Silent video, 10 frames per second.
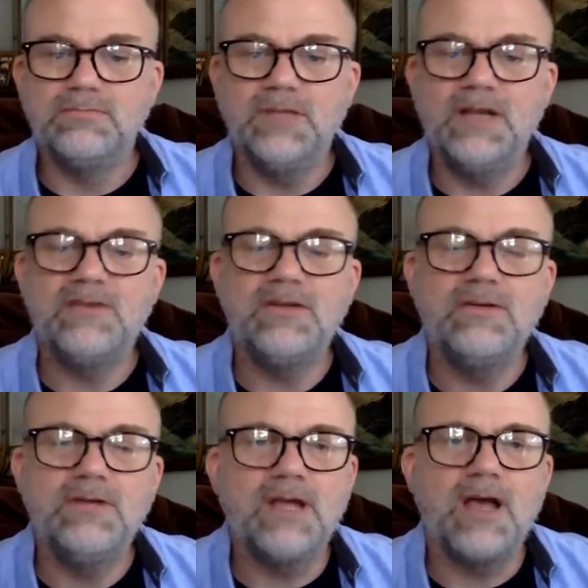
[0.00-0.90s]
Let us know
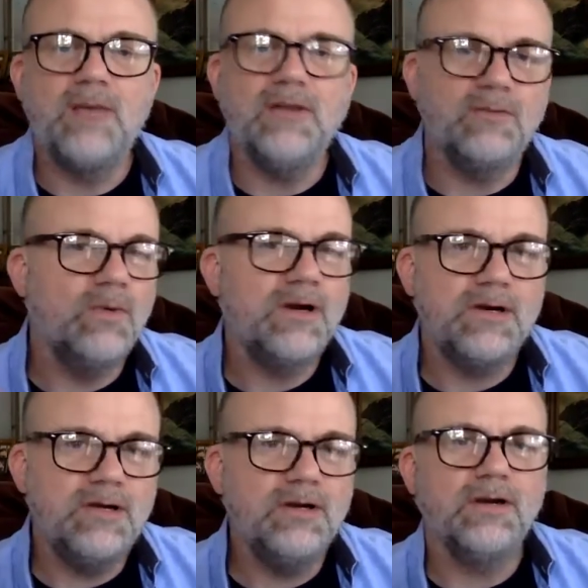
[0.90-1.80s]
in the comments. What are
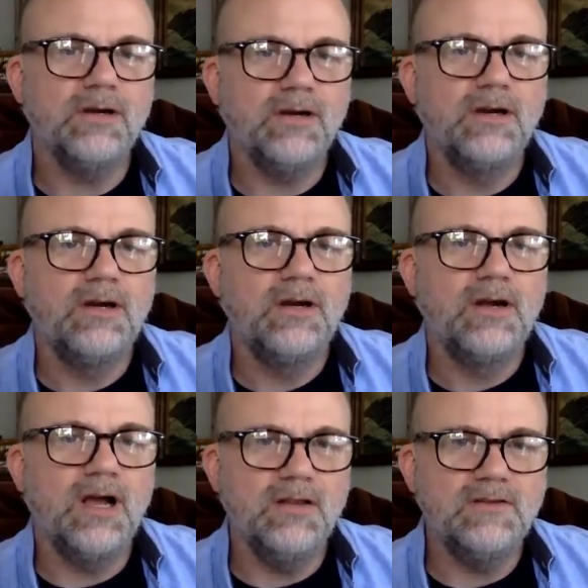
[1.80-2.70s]
your
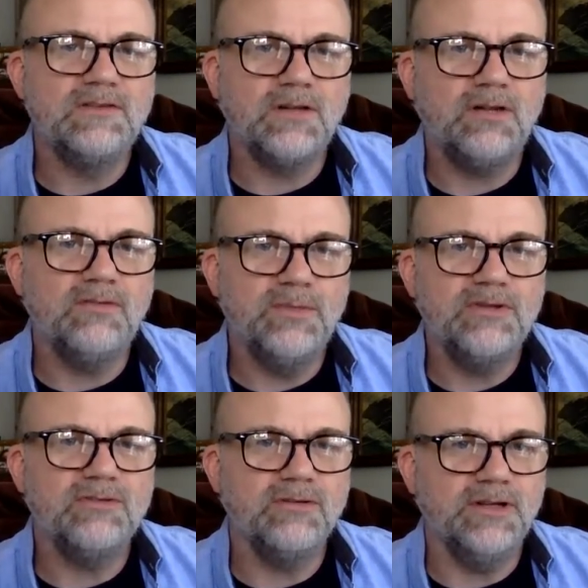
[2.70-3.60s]
unsolved
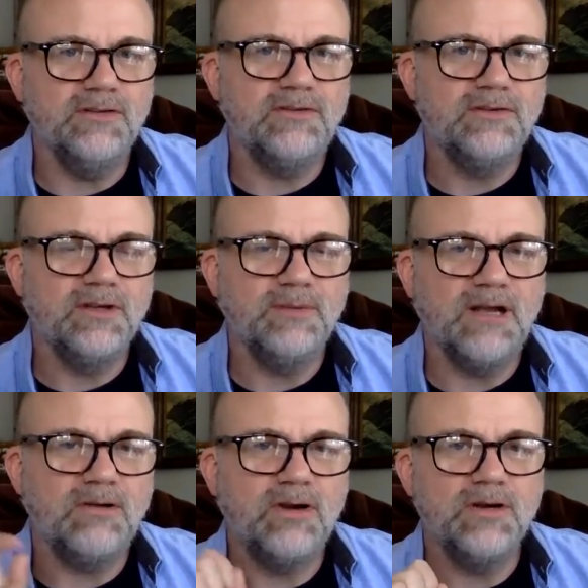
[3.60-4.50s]
mysteries
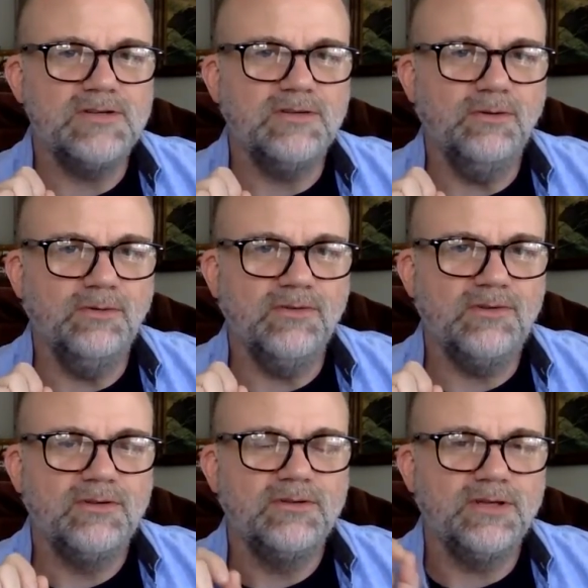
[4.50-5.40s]
about
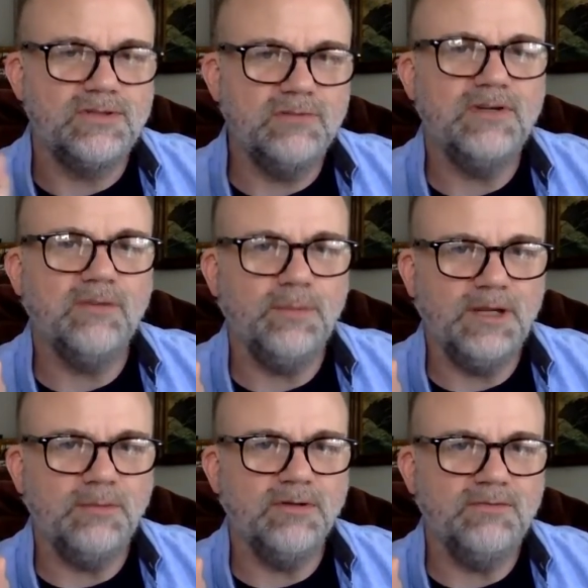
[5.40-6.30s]
cartoons that you've never been
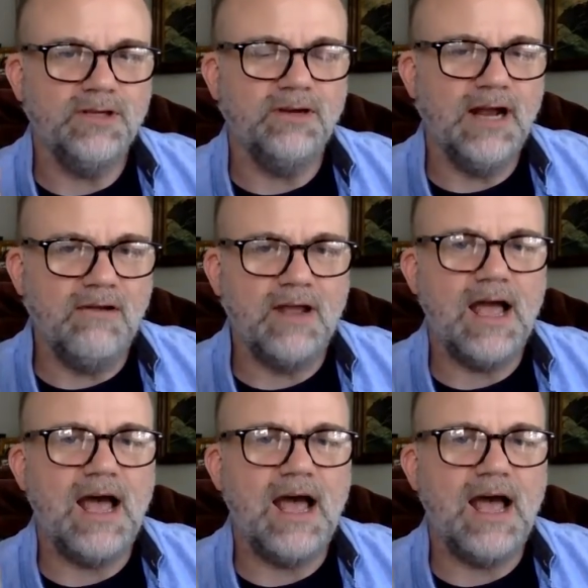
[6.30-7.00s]
able to figure out?